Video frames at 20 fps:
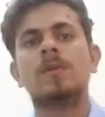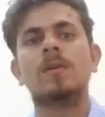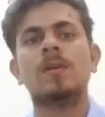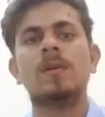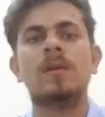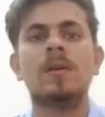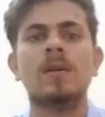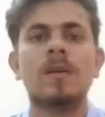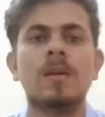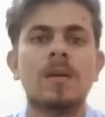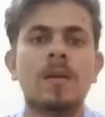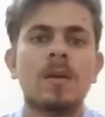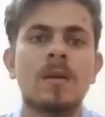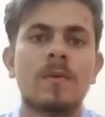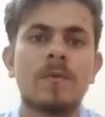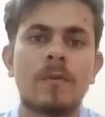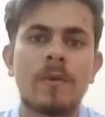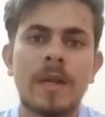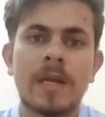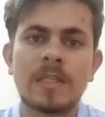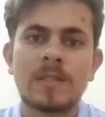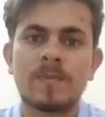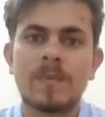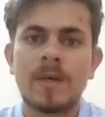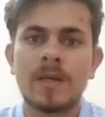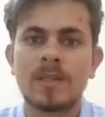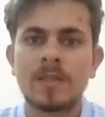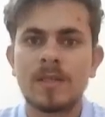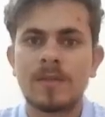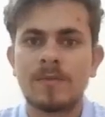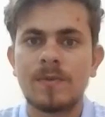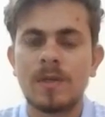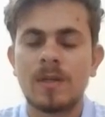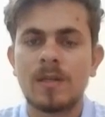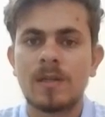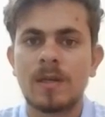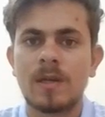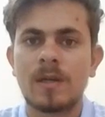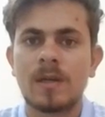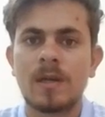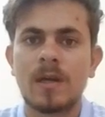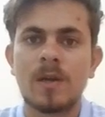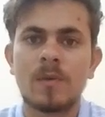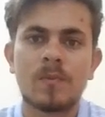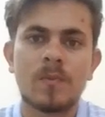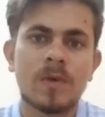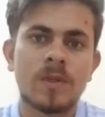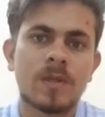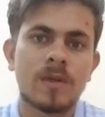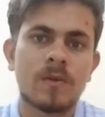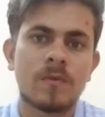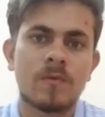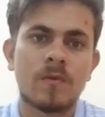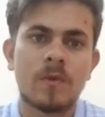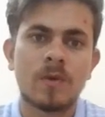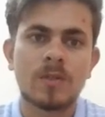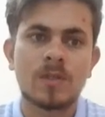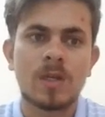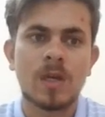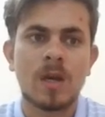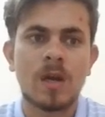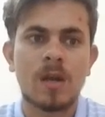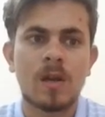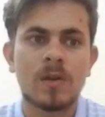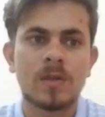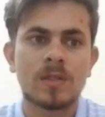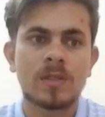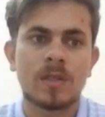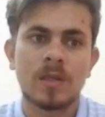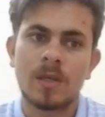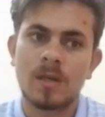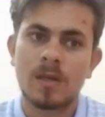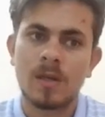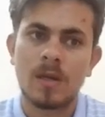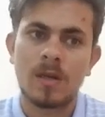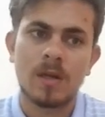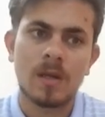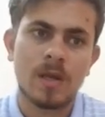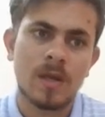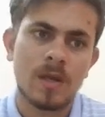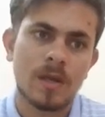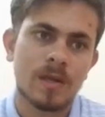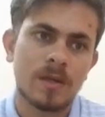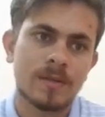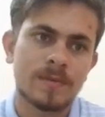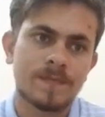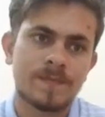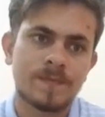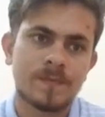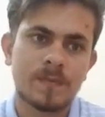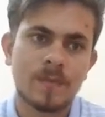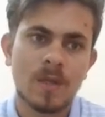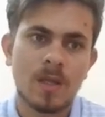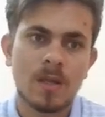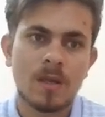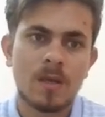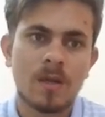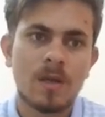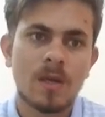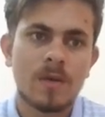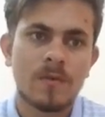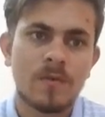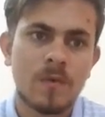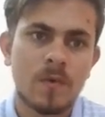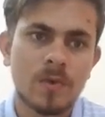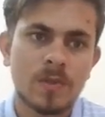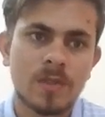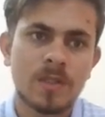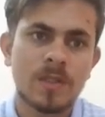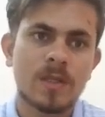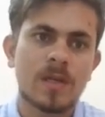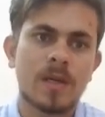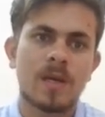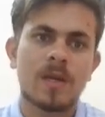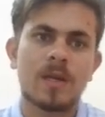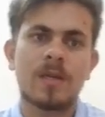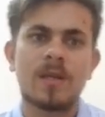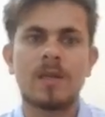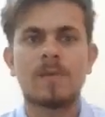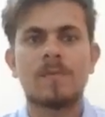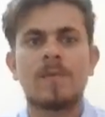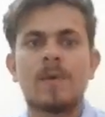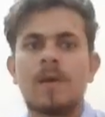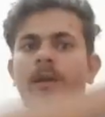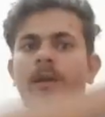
flashbacks reveal that her mother was careless and uncaring forcing Kenny and